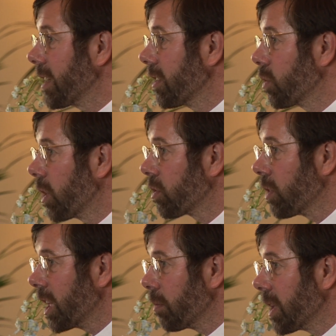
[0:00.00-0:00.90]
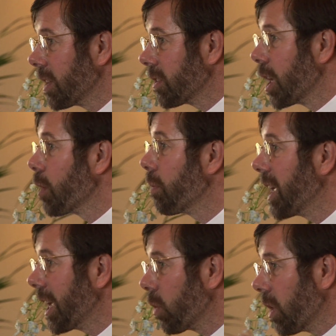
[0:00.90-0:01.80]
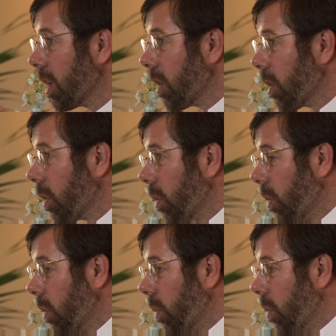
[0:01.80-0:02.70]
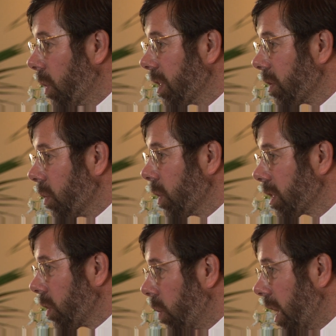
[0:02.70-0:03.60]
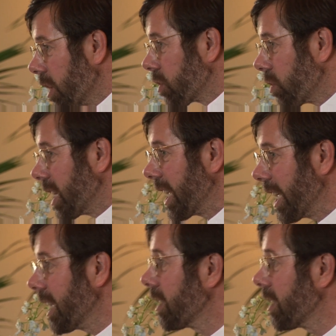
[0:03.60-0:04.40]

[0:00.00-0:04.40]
That is what really means being with the world really